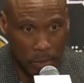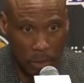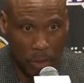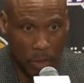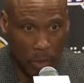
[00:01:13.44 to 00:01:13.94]

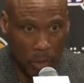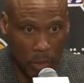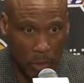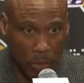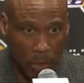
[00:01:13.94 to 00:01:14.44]
You know,
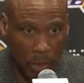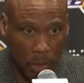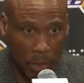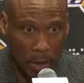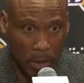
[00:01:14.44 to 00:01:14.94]
so hopefully
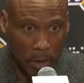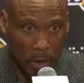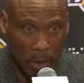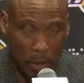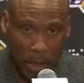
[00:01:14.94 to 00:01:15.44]
in the next,
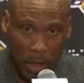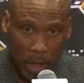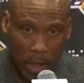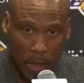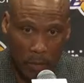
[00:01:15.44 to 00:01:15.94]
you know, week and
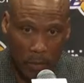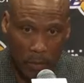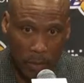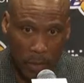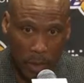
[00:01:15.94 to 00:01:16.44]
a
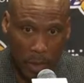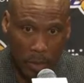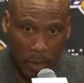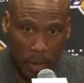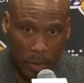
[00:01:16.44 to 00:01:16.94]
half, you know,
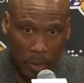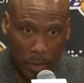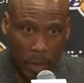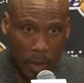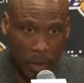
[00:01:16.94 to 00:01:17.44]
he'll be
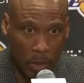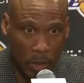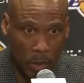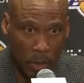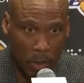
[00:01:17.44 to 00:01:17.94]
pretty
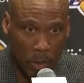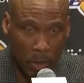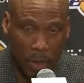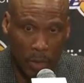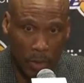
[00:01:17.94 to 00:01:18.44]
close to where we
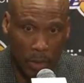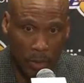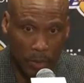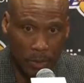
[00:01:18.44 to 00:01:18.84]
want him to be.